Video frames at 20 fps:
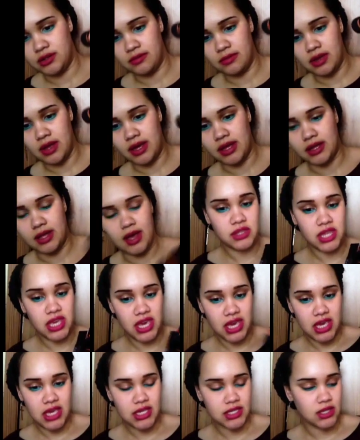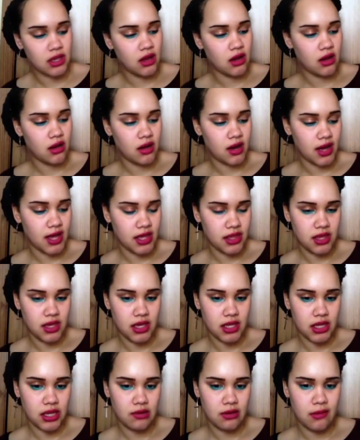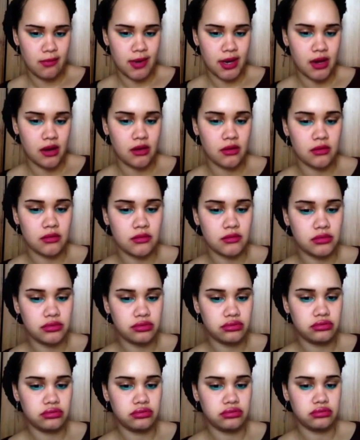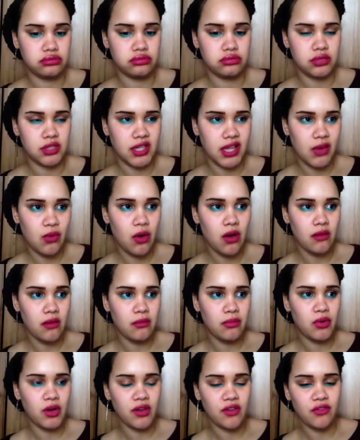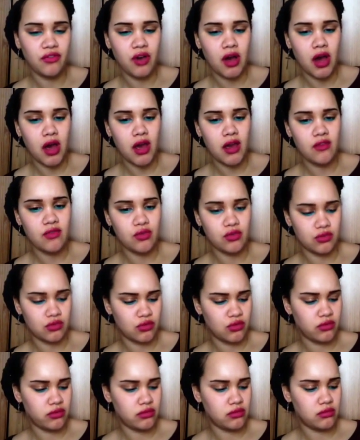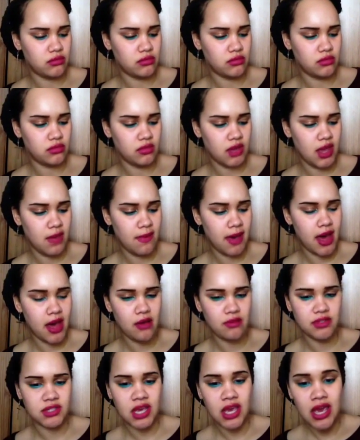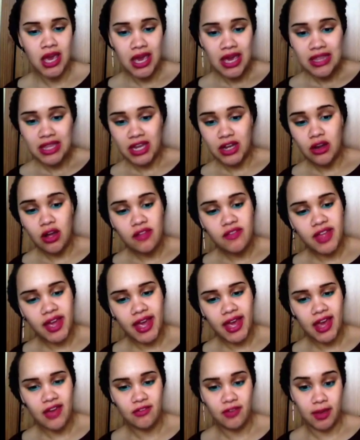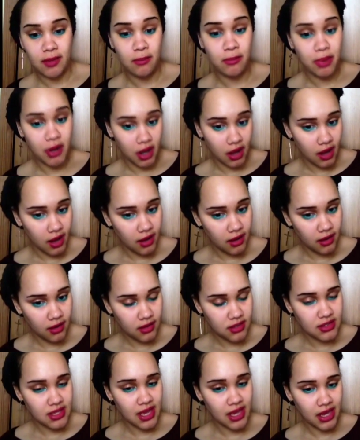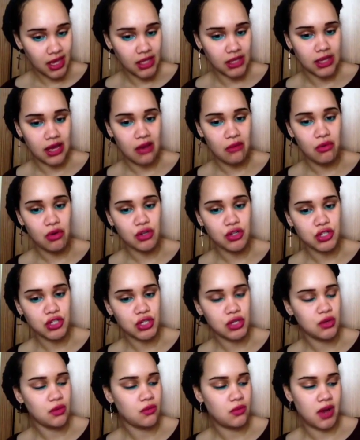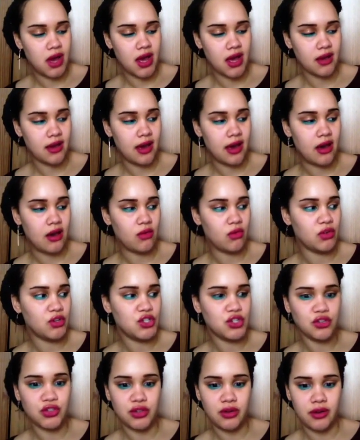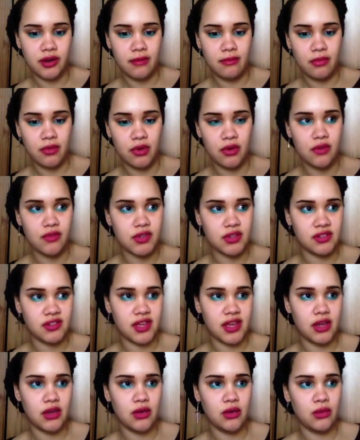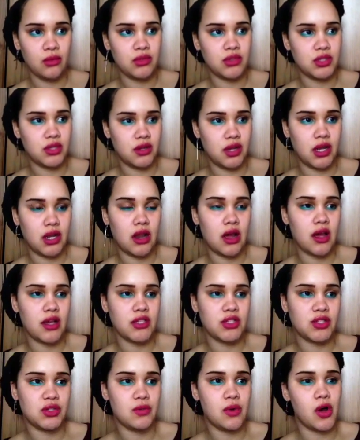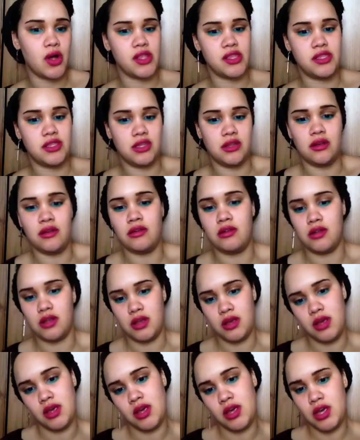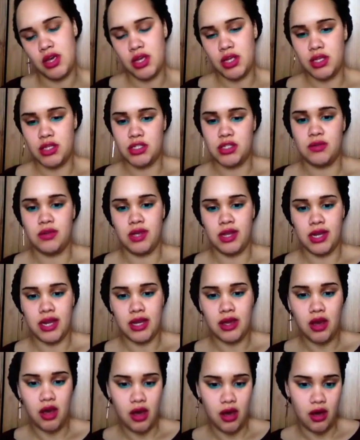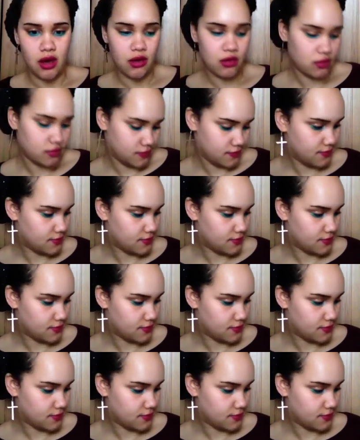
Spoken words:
them like that. These are, I think they're about, are they 1.5 or £3? They're not that heavy, but saying that, once you work out, once you're doing a move, so say you was doing like squats and doing a curl,